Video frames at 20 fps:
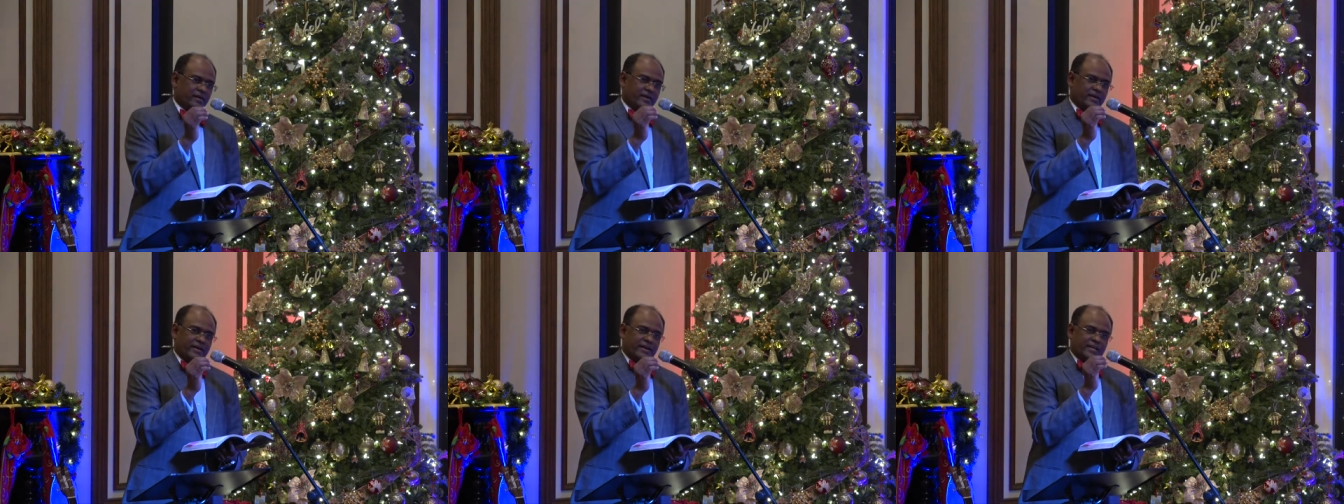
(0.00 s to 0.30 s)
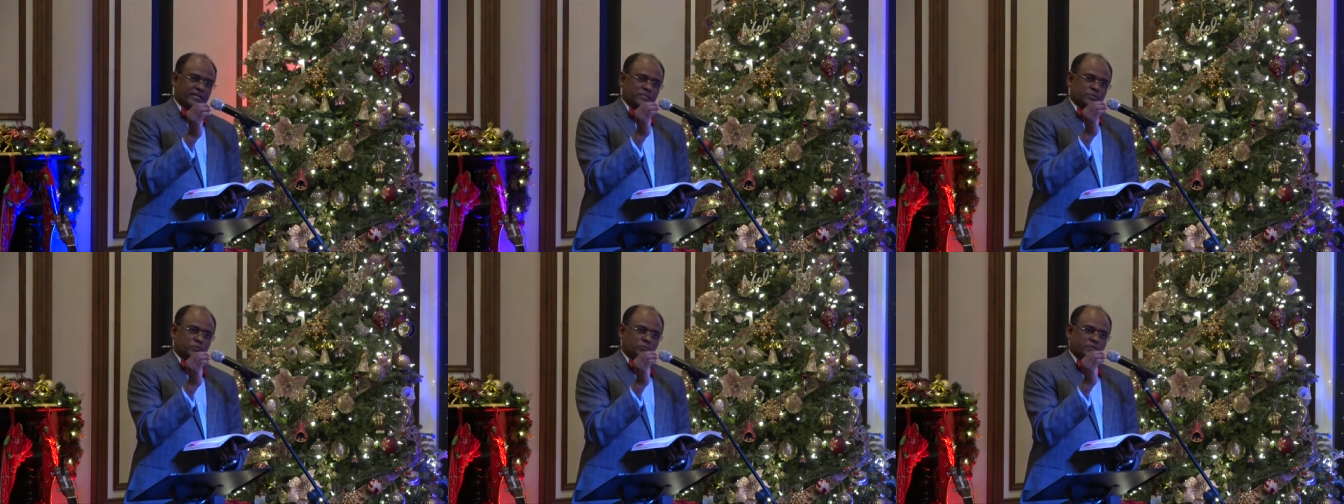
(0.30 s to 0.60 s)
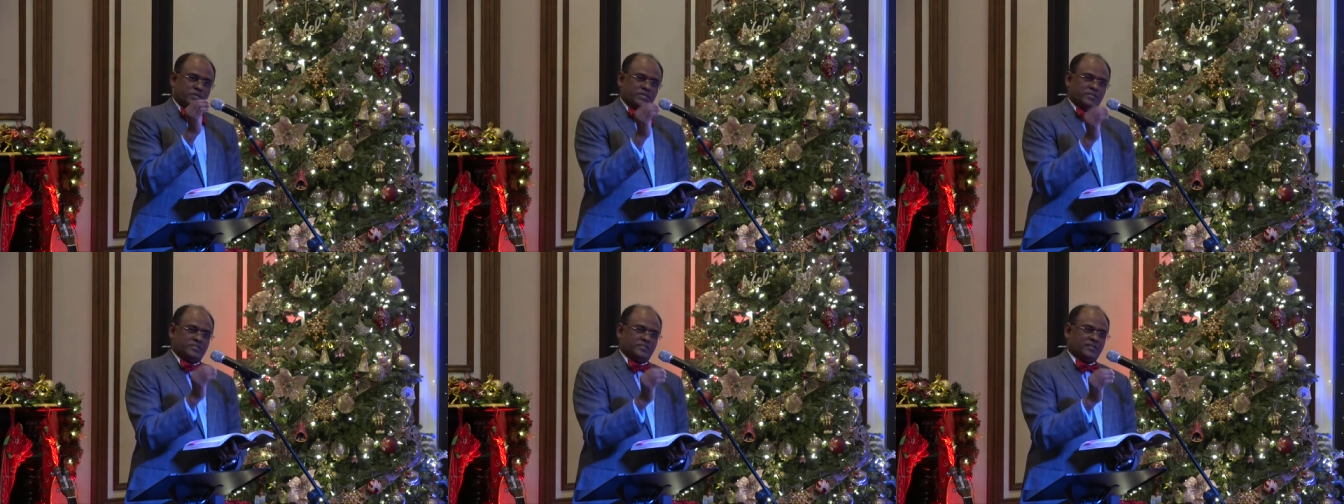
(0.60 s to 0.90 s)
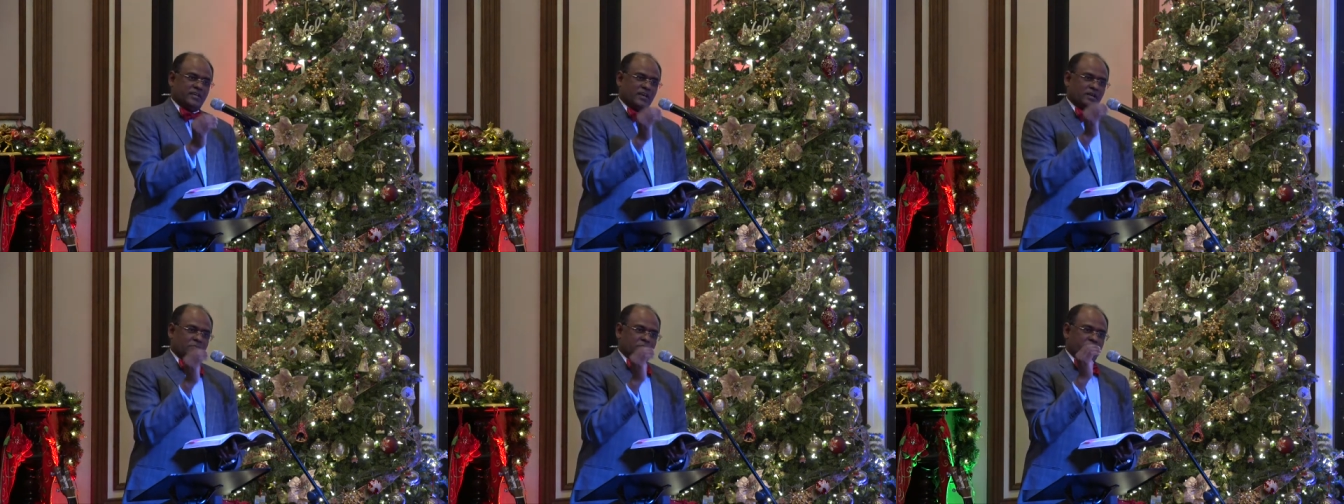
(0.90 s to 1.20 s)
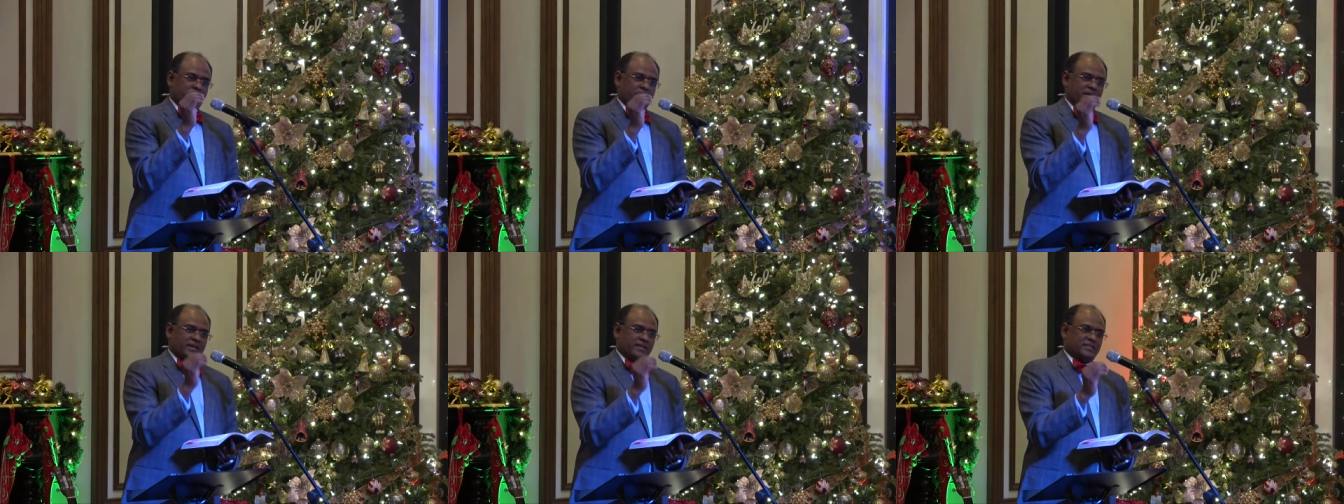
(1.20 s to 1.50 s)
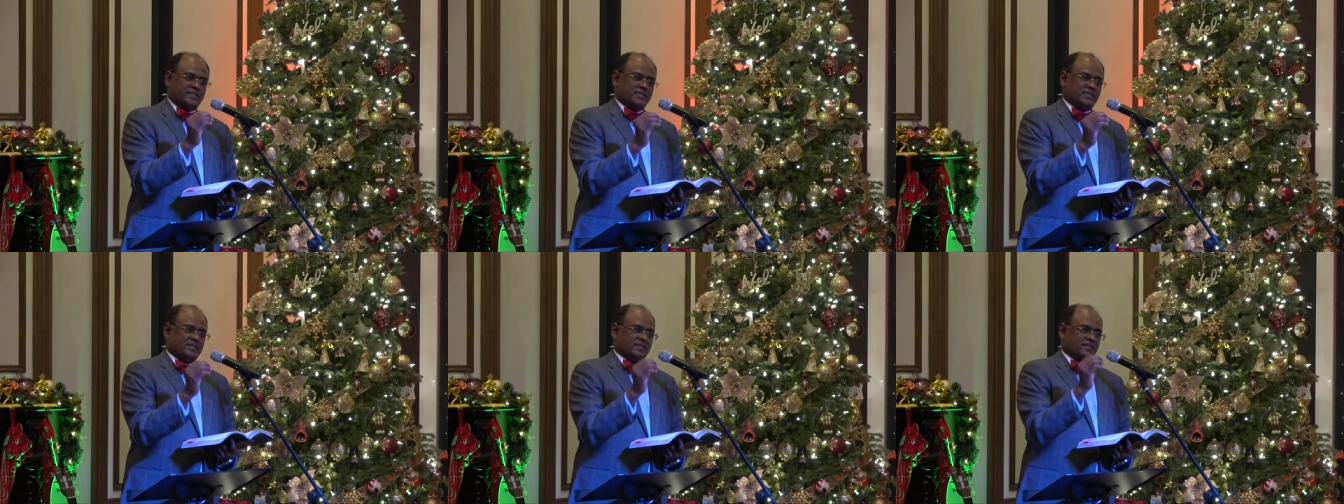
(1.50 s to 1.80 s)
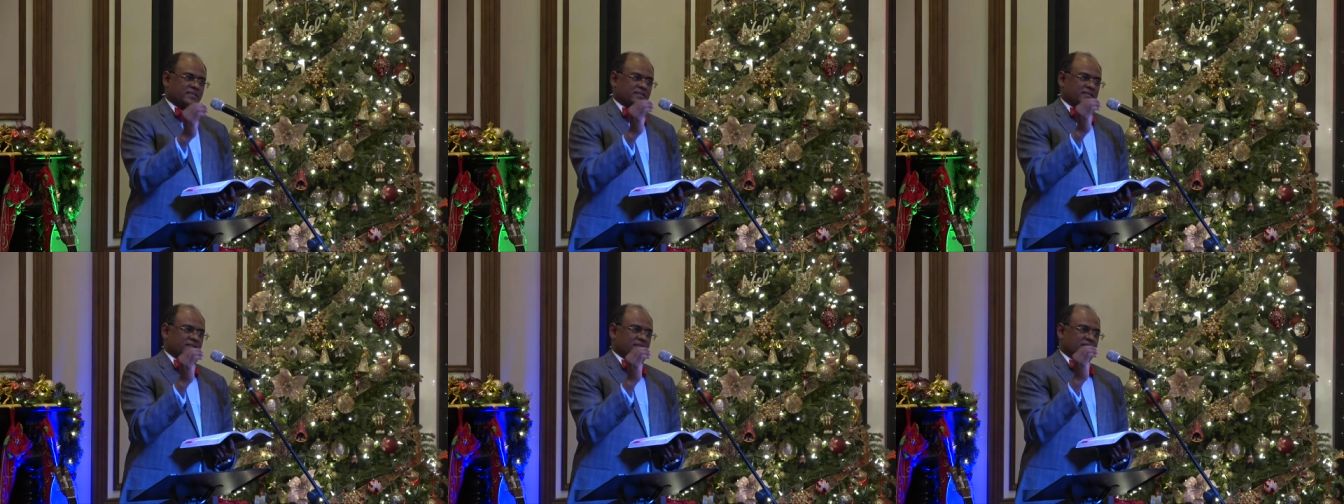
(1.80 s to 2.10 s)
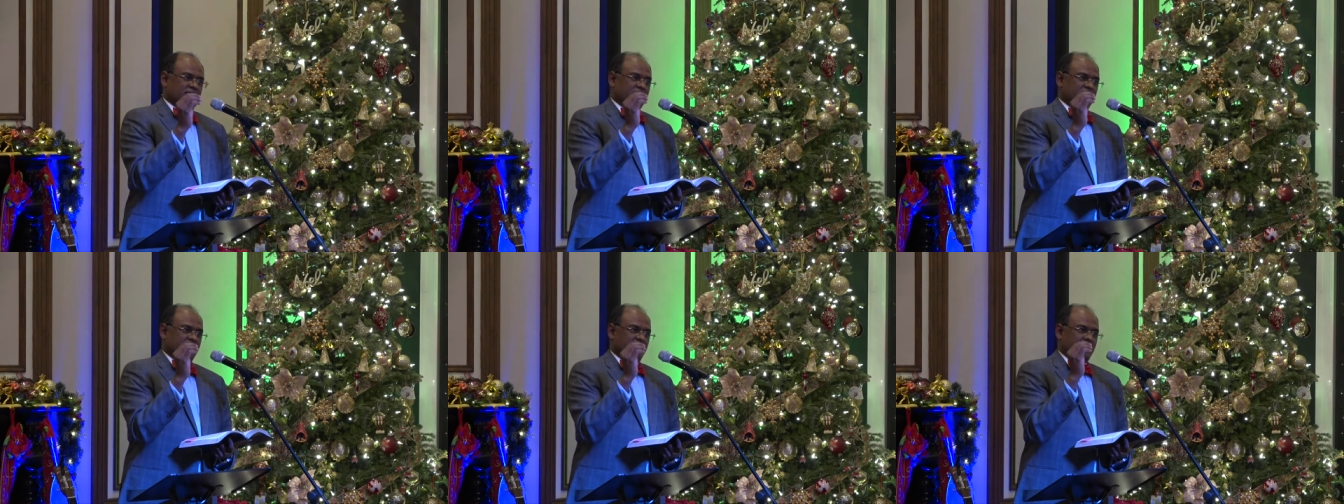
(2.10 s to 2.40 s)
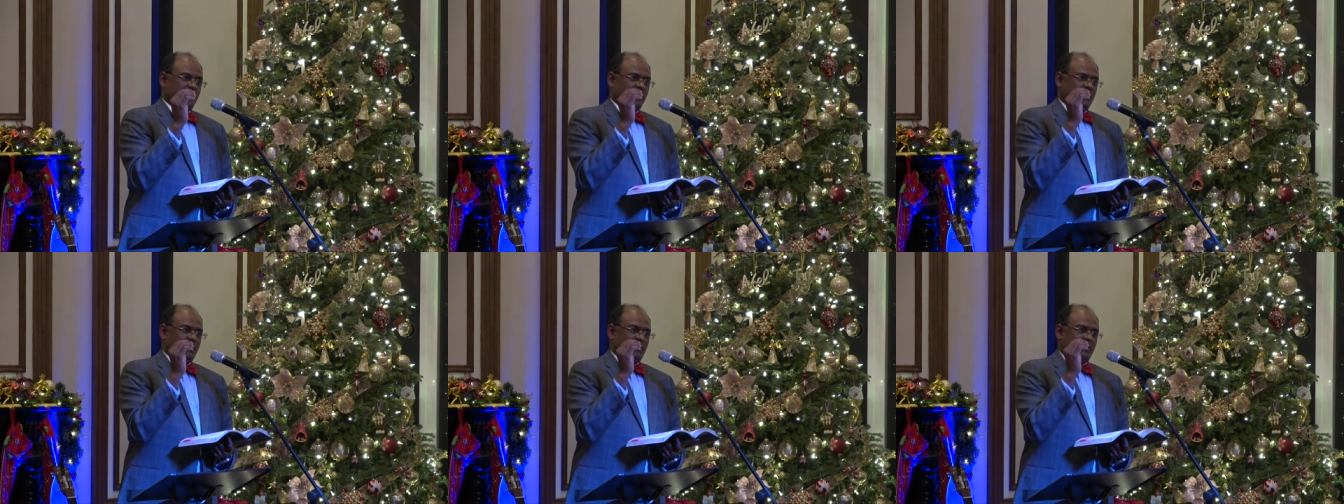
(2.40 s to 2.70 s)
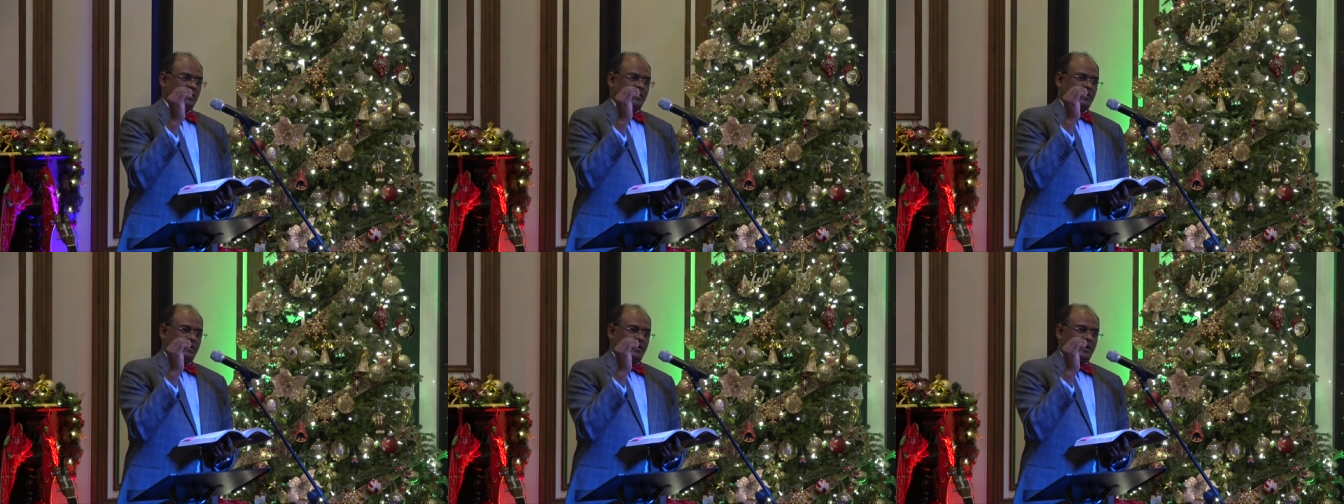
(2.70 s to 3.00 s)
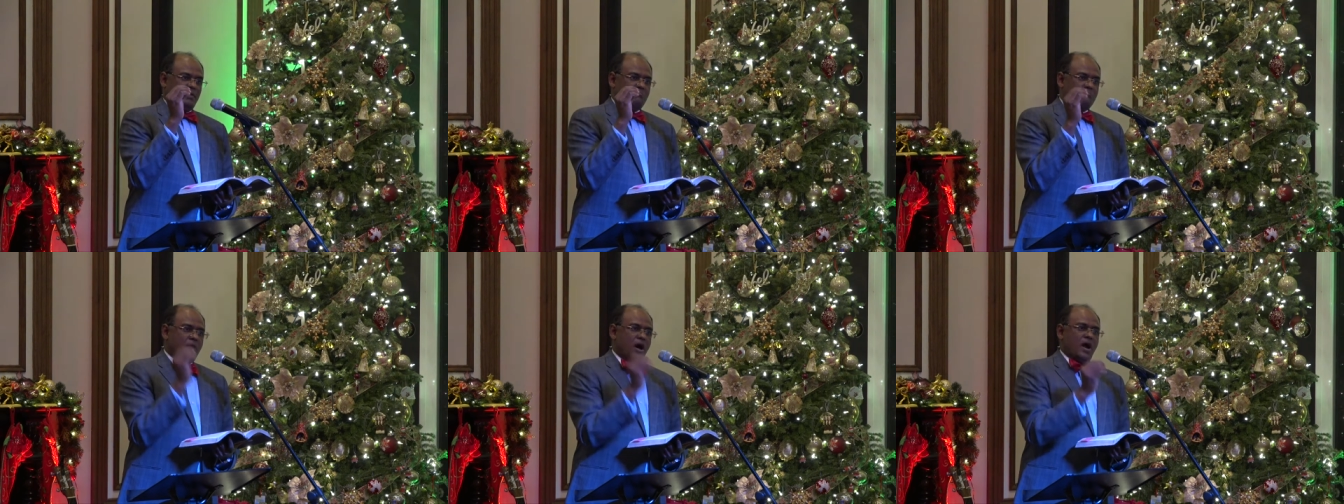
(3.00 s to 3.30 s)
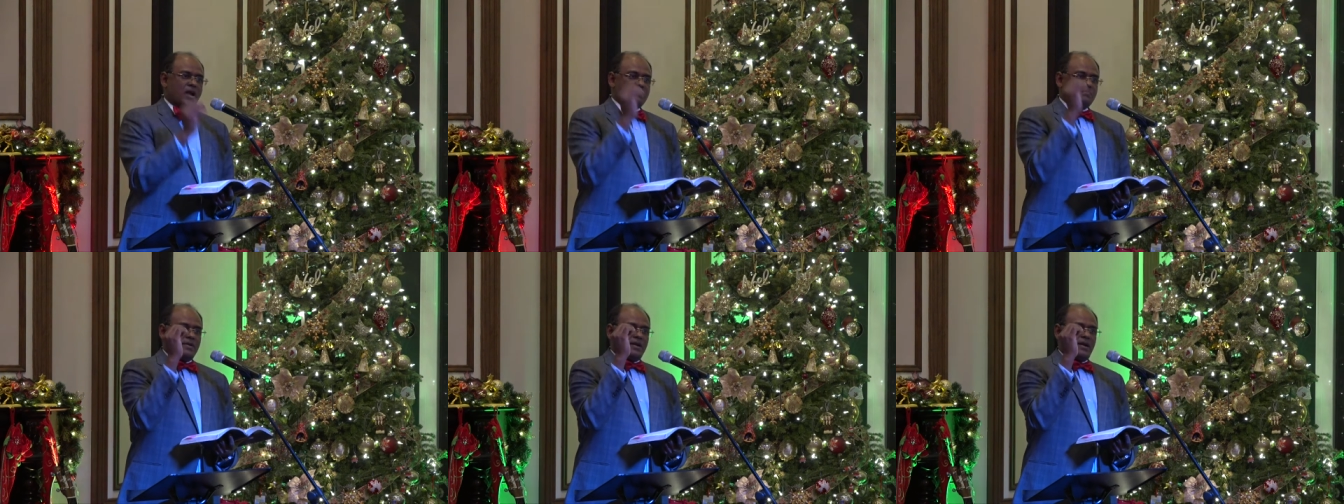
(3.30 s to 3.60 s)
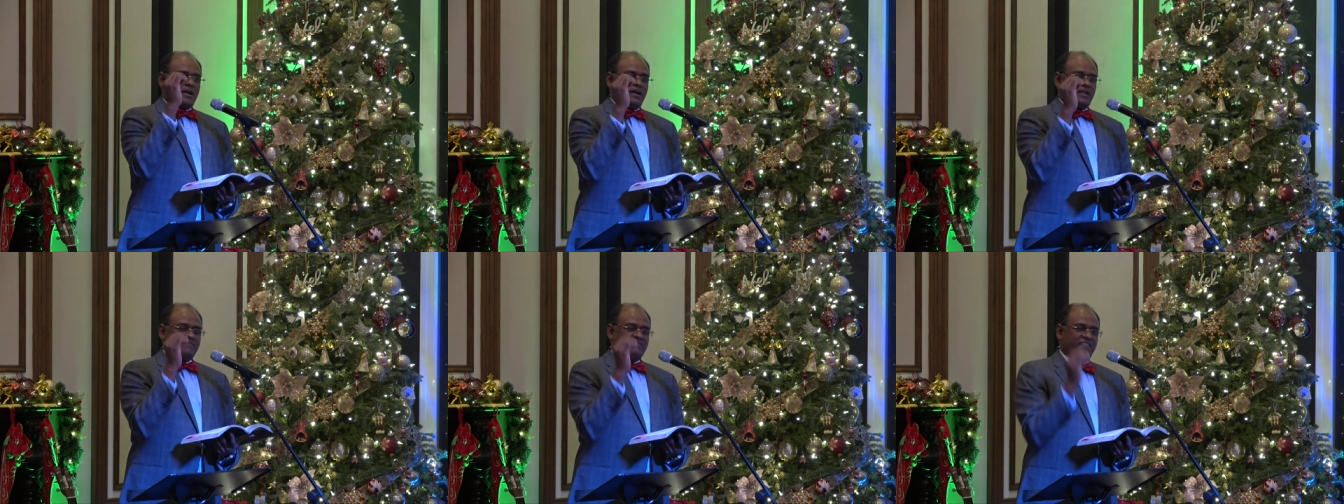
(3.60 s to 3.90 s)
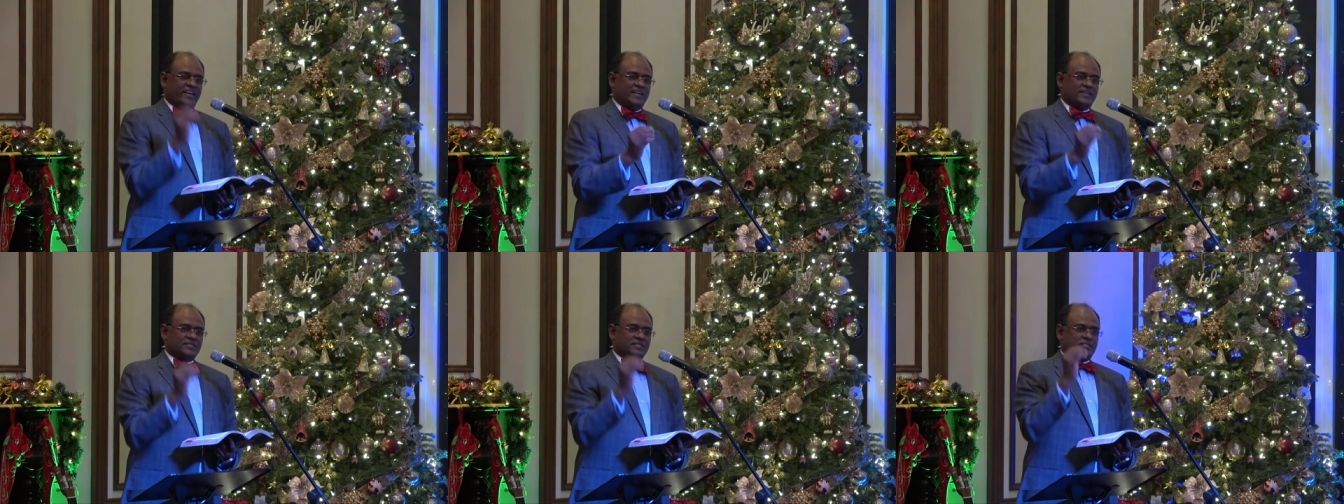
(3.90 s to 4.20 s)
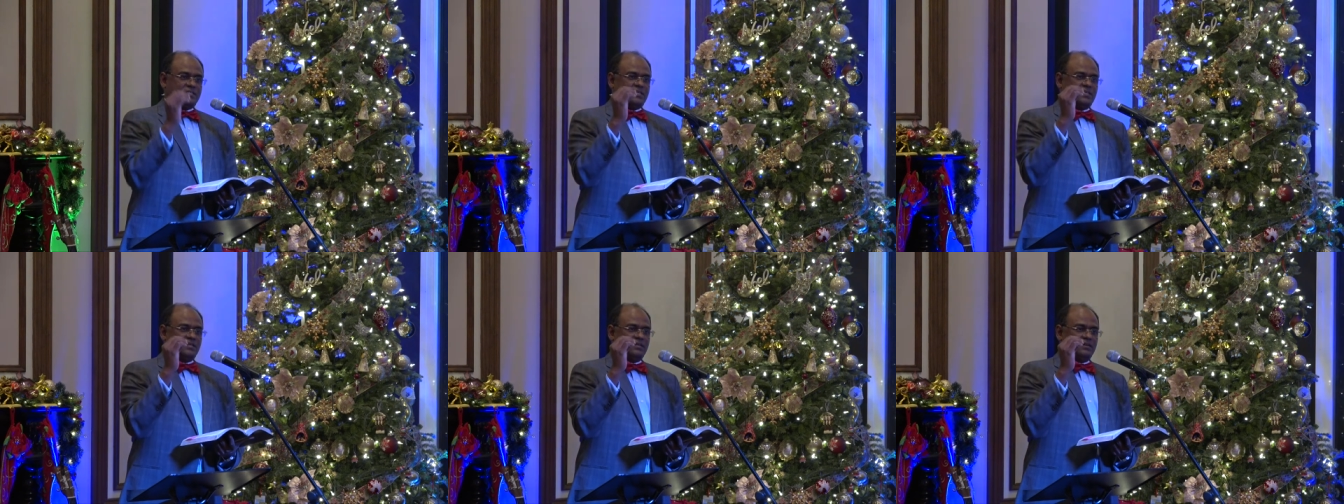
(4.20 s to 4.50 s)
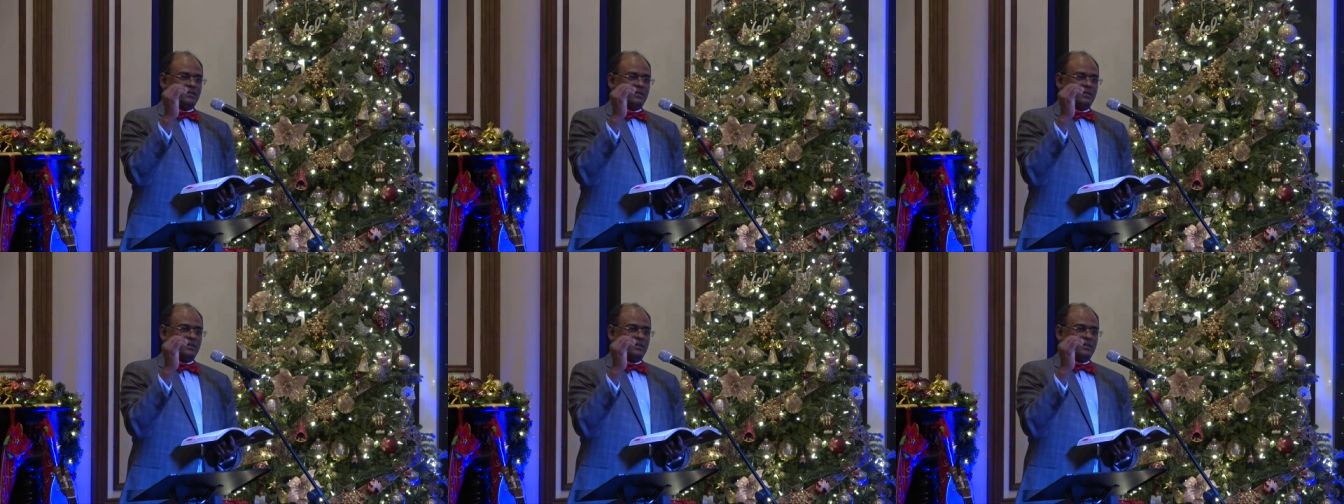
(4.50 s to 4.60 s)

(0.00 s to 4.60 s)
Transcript: As we celebrate a monumental event